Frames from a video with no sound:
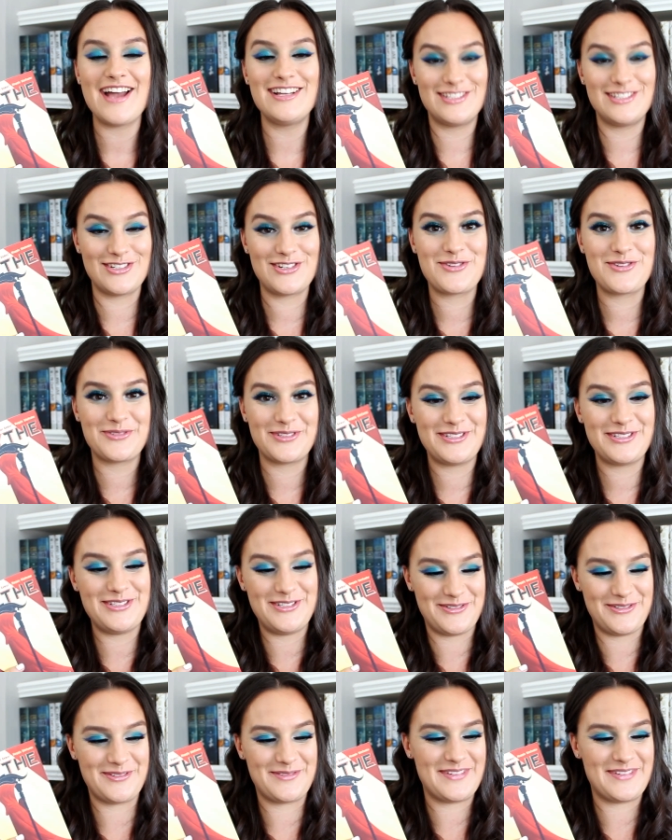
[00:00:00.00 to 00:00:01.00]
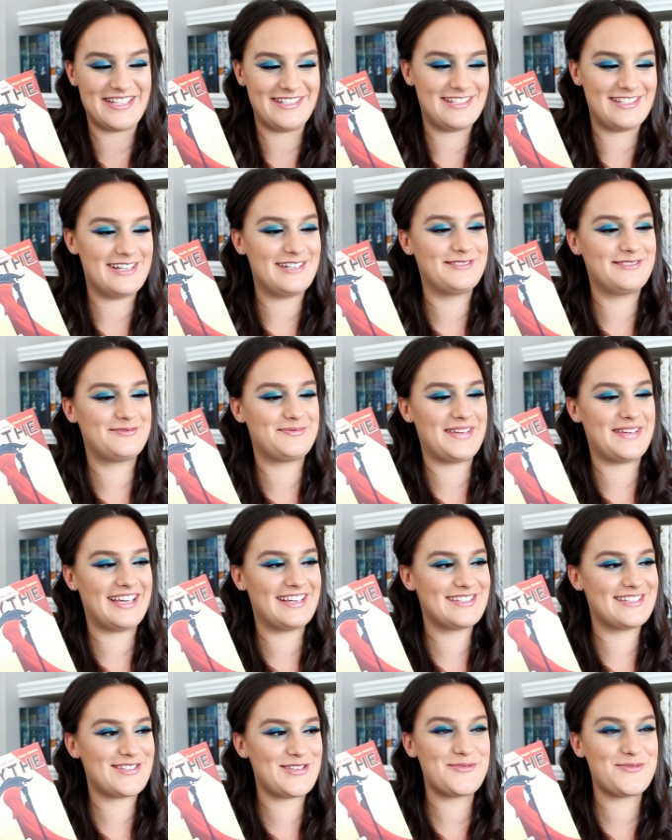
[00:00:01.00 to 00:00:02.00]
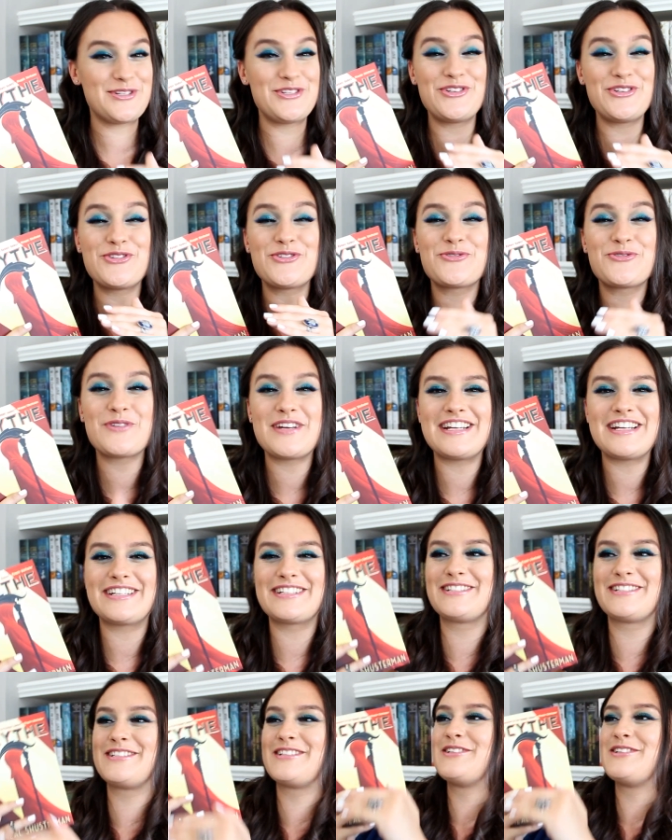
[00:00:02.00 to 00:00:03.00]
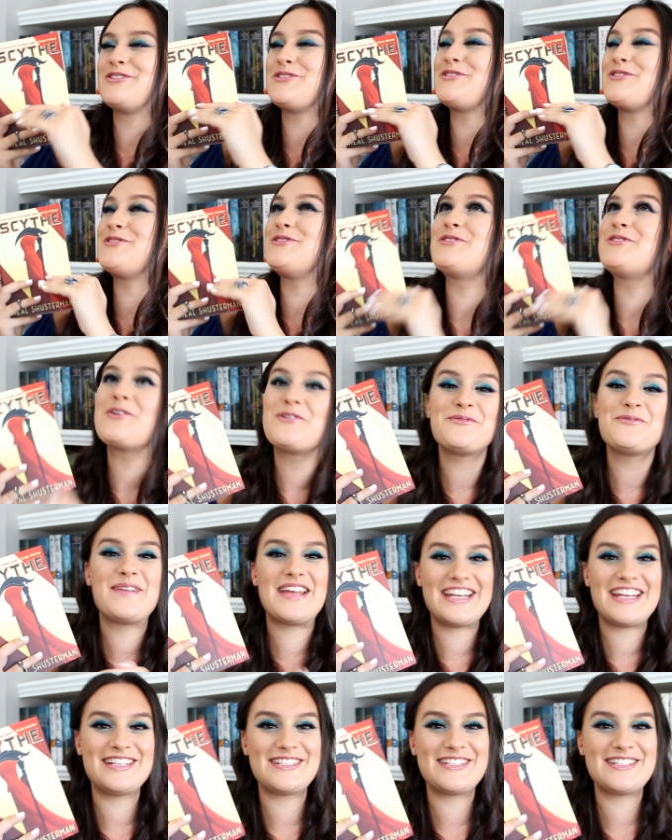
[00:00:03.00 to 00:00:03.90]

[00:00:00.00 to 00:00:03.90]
I didn't know what to do with myself because you were tricked so many